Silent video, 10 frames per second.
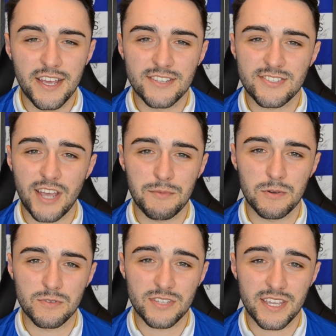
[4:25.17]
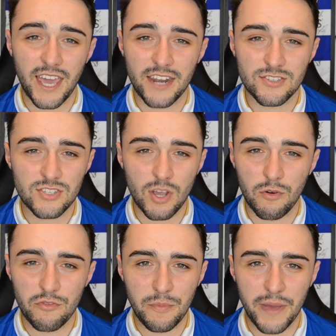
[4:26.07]
Samuel was again so
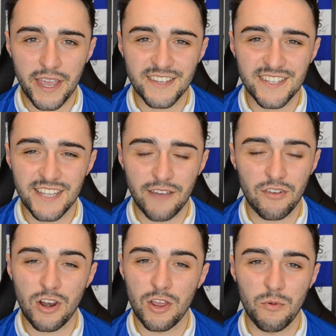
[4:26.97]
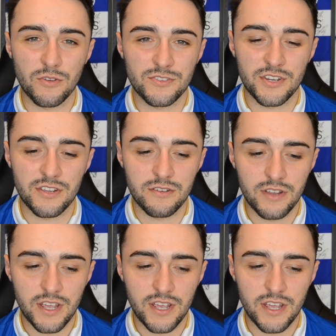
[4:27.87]
off the pace, he didn't have a clue what to do.